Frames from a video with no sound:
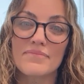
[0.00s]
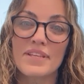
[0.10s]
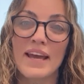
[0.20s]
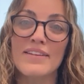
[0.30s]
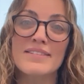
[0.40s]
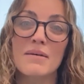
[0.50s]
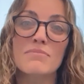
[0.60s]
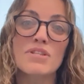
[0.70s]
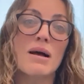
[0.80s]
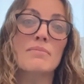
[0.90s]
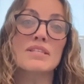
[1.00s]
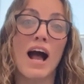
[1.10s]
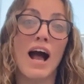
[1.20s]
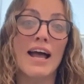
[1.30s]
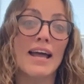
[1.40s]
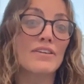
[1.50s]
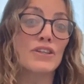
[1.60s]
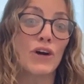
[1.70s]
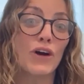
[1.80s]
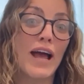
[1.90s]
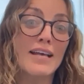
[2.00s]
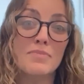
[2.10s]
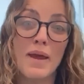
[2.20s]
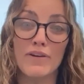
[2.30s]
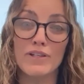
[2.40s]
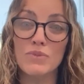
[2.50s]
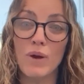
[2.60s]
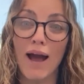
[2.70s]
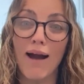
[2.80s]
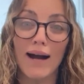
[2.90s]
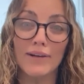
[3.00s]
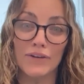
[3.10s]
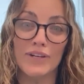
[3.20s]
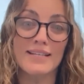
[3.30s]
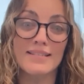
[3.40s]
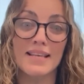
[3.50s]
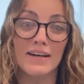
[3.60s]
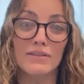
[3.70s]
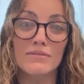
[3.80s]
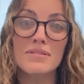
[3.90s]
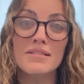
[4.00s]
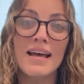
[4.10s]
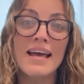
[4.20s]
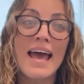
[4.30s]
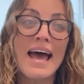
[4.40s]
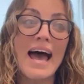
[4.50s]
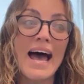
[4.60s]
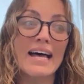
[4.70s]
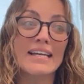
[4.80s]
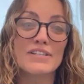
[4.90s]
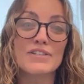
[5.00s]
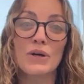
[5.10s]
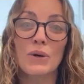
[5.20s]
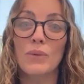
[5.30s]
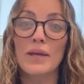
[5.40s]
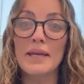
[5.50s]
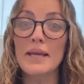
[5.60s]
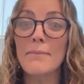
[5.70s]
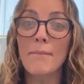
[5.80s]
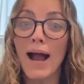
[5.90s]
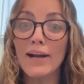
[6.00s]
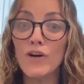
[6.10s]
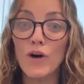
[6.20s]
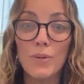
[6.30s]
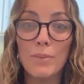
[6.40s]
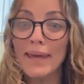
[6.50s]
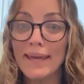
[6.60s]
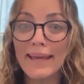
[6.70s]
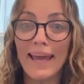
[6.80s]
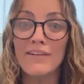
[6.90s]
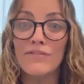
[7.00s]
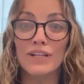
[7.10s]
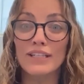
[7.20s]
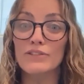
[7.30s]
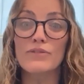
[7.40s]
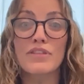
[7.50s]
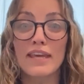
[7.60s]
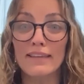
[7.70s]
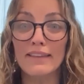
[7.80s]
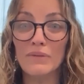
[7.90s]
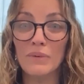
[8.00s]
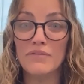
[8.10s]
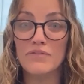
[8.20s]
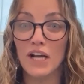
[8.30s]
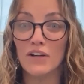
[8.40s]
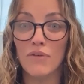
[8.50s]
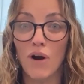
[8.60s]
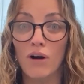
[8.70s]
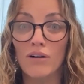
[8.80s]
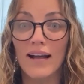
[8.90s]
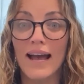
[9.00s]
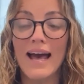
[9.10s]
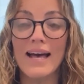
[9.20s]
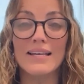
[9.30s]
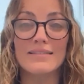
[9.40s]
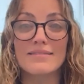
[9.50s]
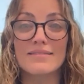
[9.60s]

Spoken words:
Yeah, sometimes as parents, we're hard on ourselves and we micro pick every little thing that we've done wrong and